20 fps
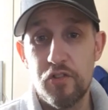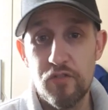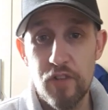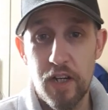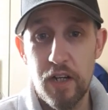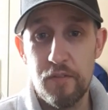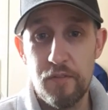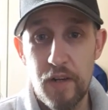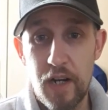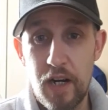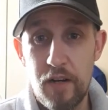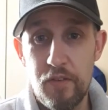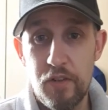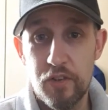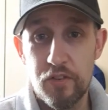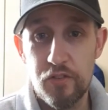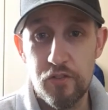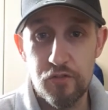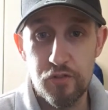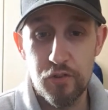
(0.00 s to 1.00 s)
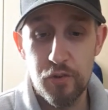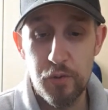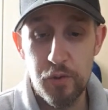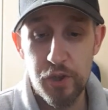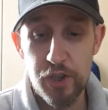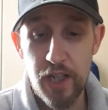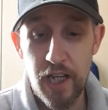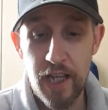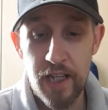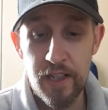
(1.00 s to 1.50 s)
Stradivarius and
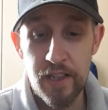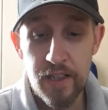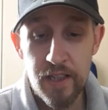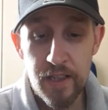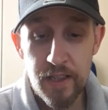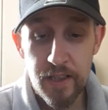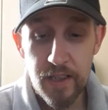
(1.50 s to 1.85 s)
Trushan.